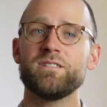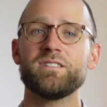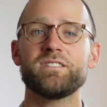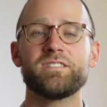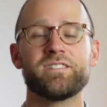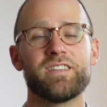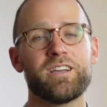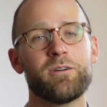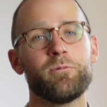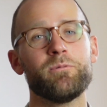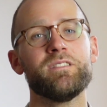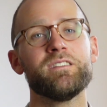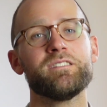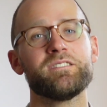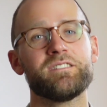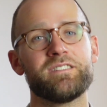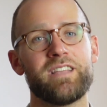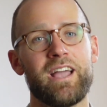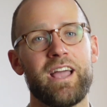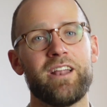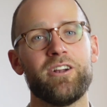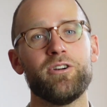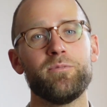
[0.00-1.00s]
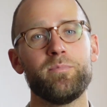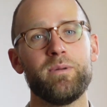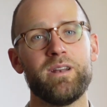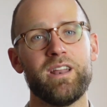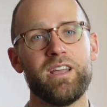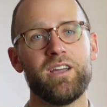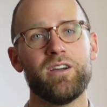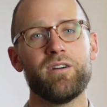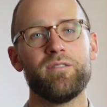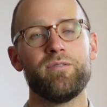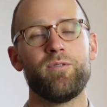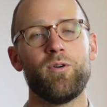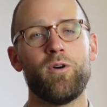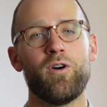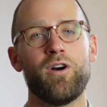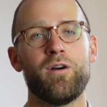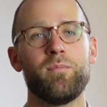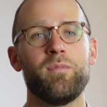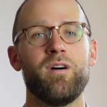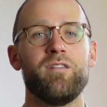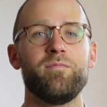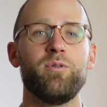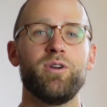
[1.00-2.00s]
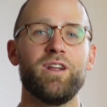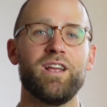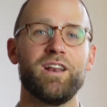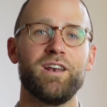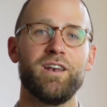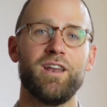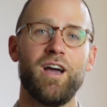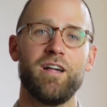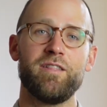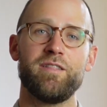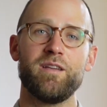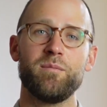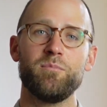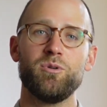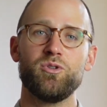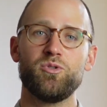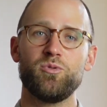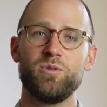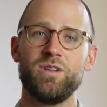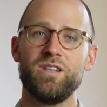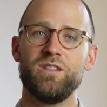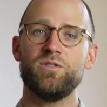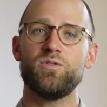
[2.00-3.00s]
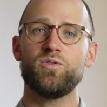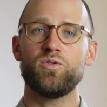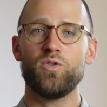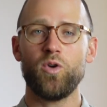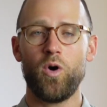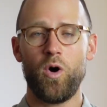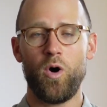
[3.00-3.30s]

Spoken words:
stick with the standard Maninka form of putting nothing between to,